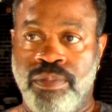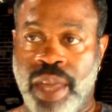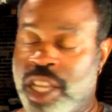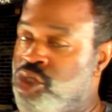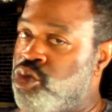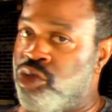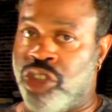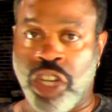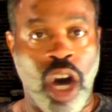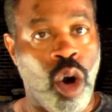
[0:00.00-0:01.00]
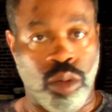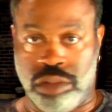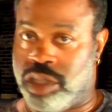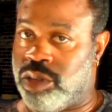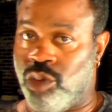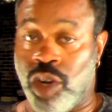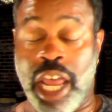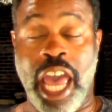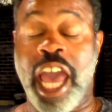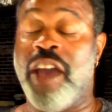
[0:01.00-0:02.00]
and
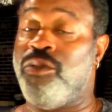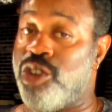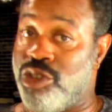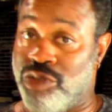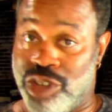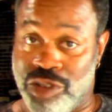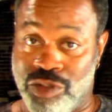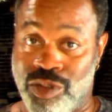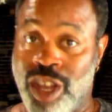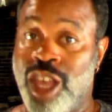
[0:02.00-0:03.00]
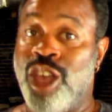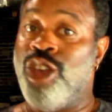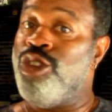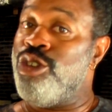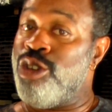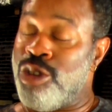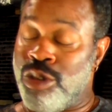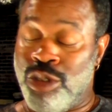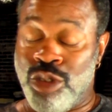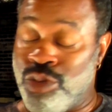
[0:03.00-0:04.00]
whatever you do,
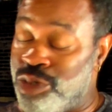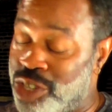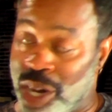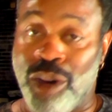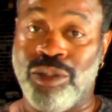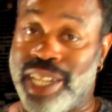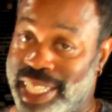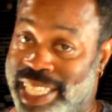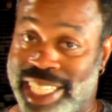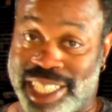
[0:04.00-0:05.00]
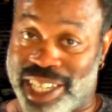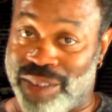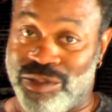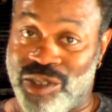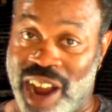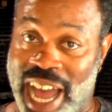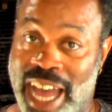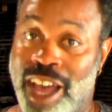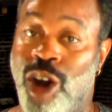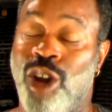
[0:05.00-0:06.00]
you don't let that stuff dry.
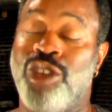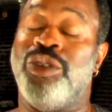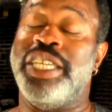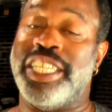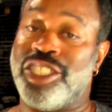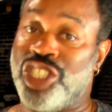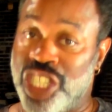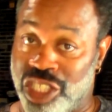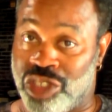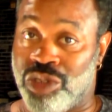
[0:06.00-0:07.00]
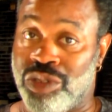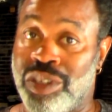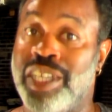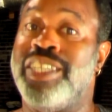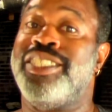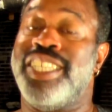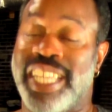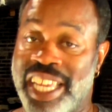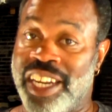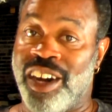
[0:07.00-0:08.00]
or you'll need a chisel to
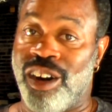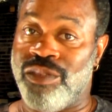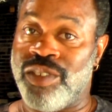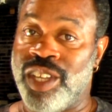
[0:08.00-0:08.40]
get it off.